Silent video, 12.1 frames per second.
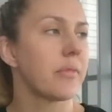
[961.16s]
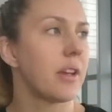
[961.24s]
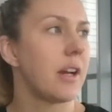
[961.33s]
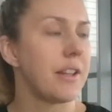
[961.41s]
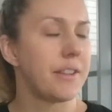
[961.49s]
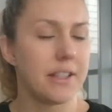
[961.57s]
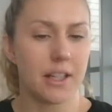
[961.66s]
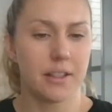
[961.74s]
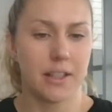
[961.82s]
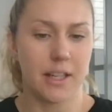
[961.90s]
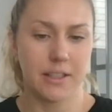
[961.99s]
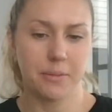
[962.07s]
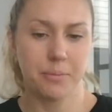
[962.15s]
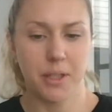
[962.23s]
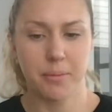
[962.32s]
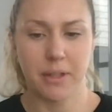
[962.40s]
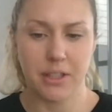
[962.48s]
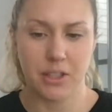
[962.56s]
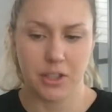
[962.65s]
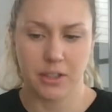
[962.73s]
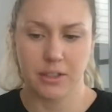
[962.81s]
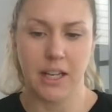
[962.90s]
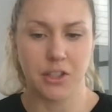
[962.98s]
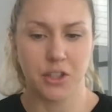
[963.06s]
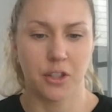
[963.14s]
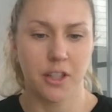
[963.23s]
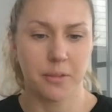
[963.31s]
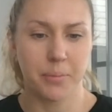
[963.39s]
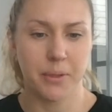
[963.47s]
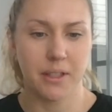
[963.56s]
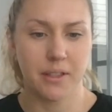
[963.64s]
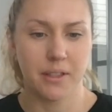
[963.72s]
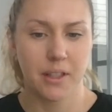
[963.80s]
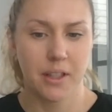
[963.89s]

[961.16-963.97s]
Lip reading: I think I did pretty much touch on it, but